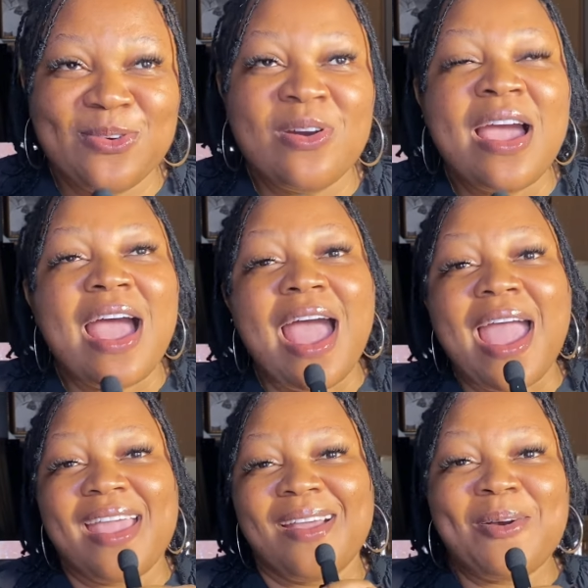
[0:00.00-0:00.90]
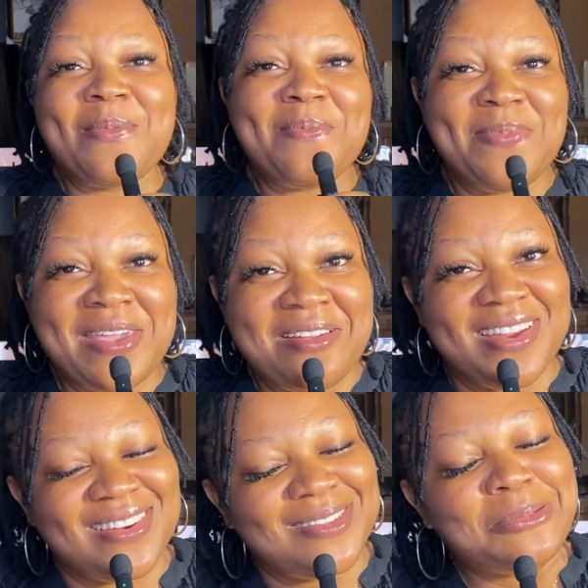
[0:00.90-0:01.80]
so more foreigners
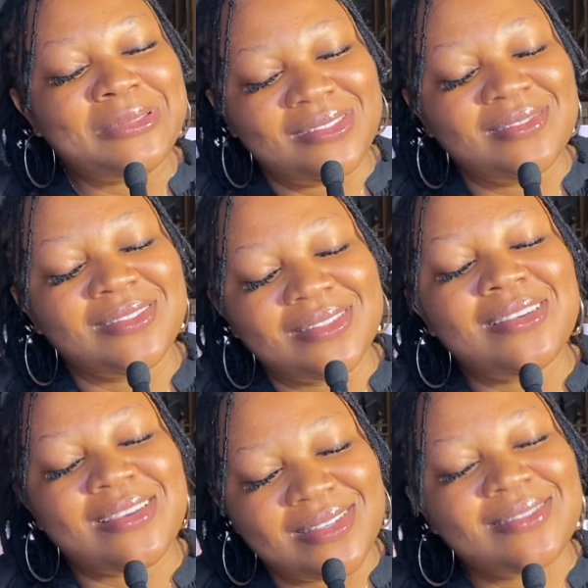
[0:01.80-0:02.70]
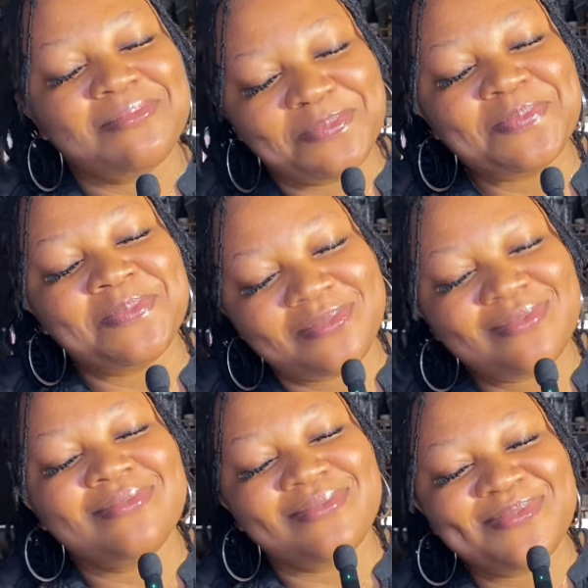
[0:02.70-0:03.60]
are trying Ghanaian
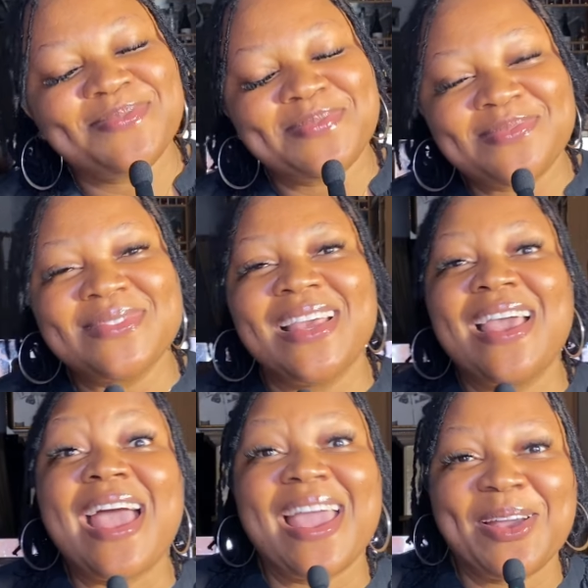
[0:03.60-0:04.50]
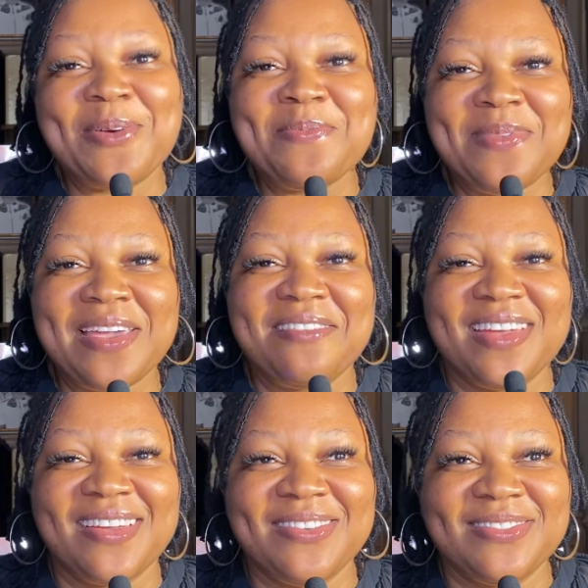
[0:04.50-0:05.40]
food. Like
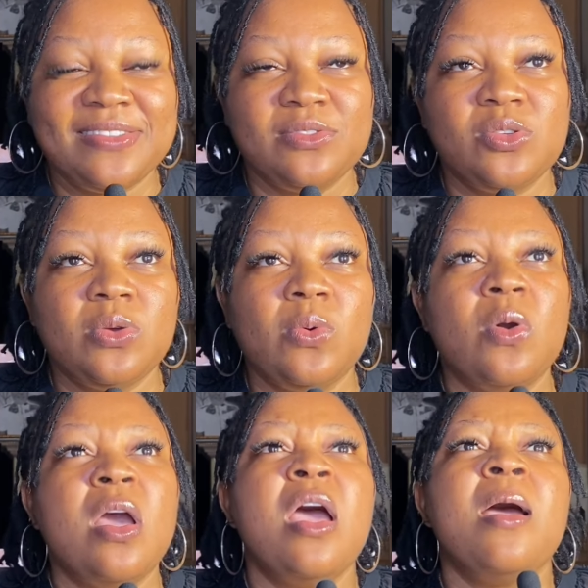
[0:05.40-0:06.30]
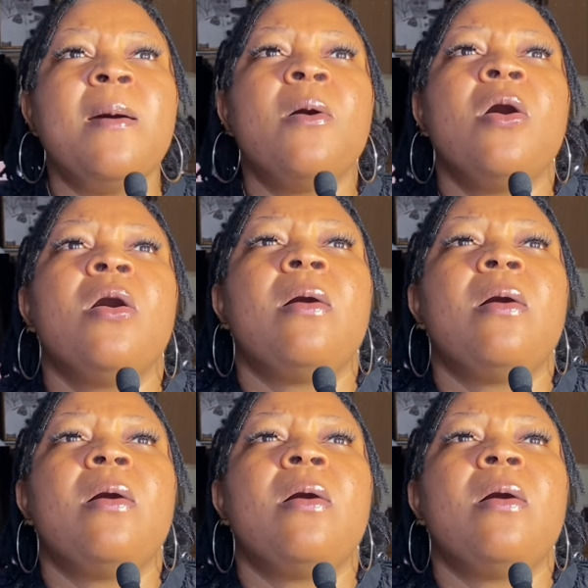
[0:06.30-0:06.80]
Ghanaian food is trending, oh.